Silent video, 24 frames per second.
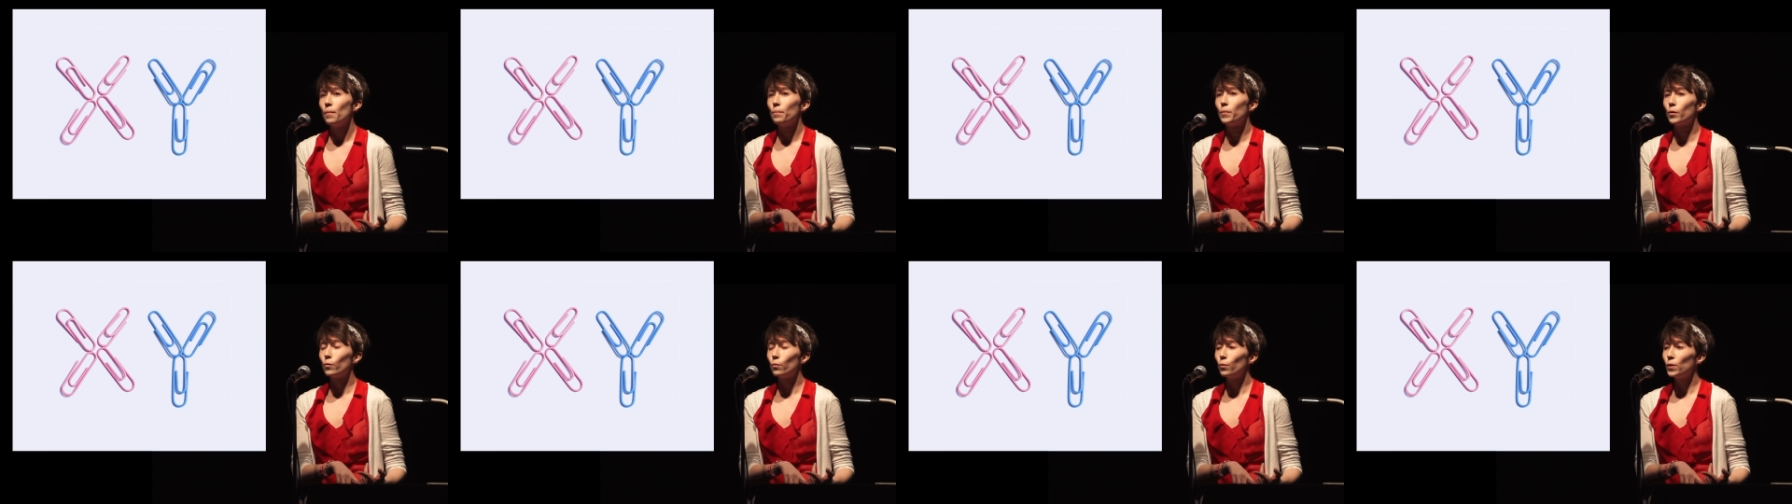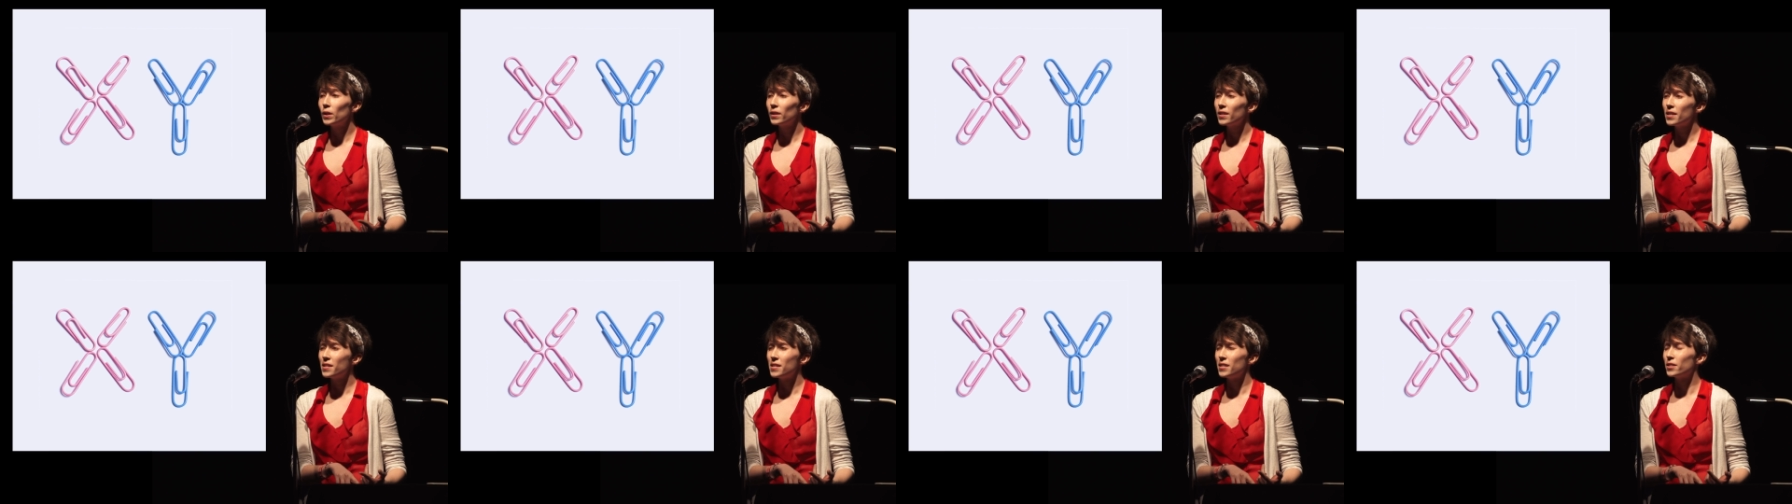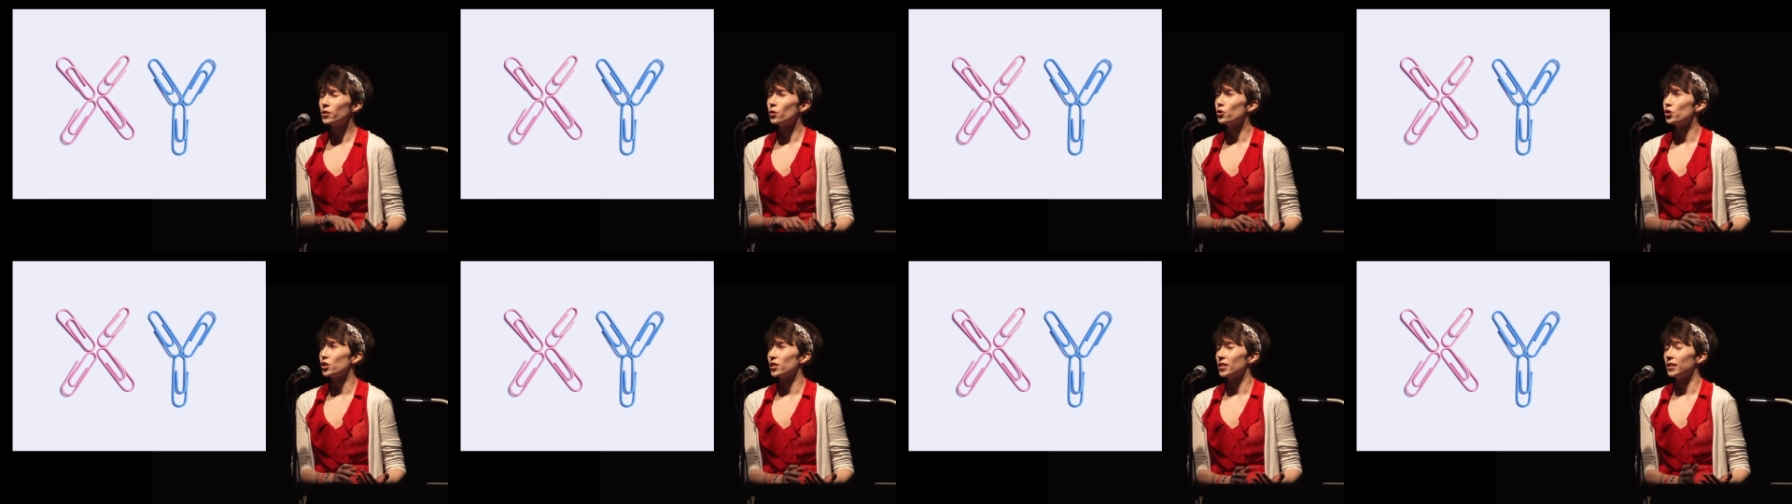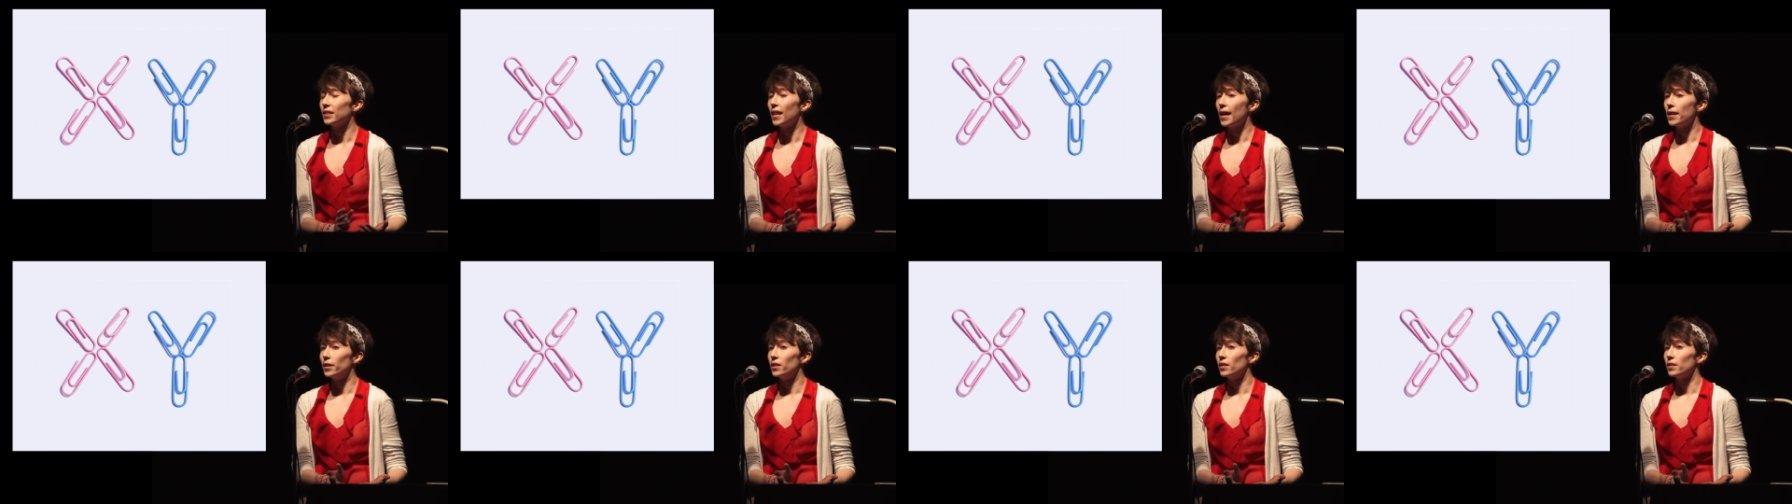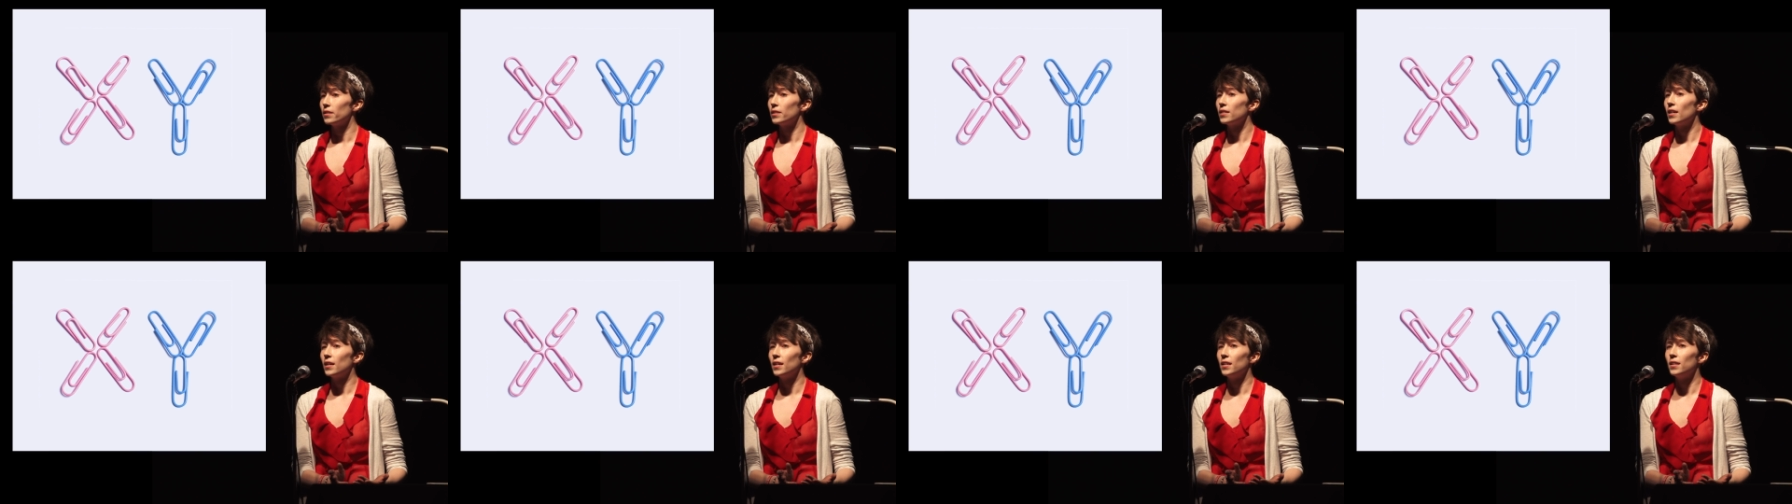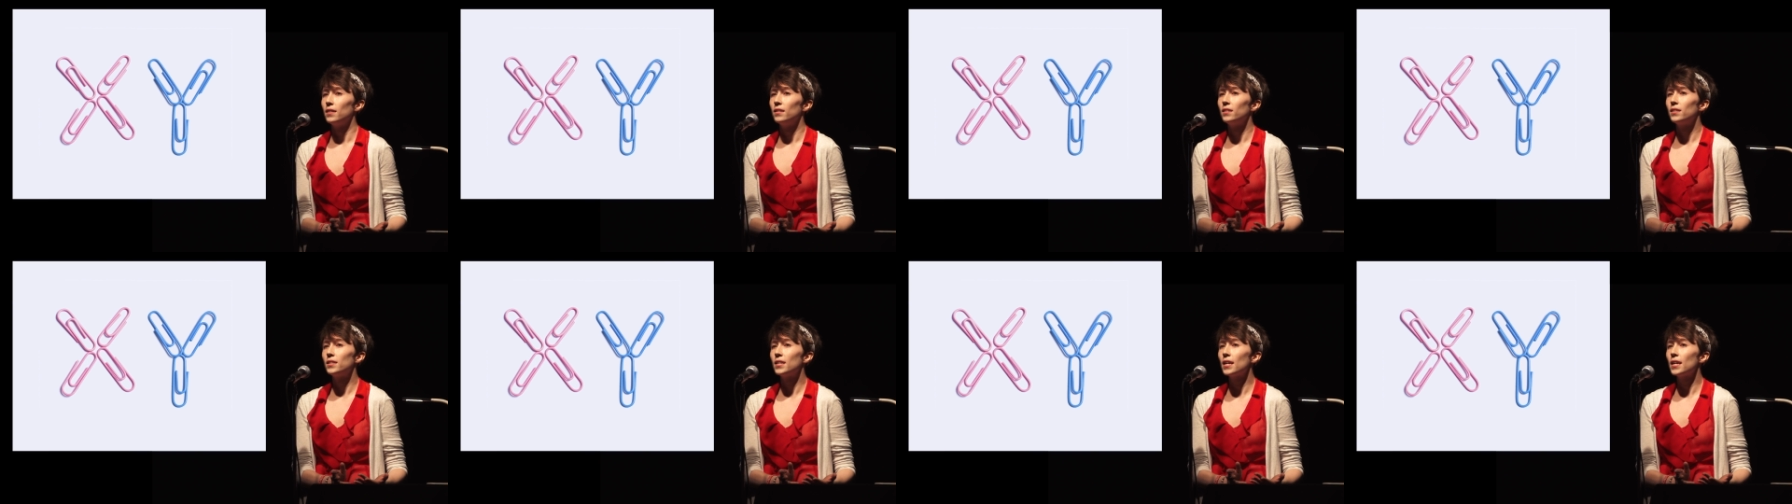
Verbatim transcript: But really, these are just letters, and it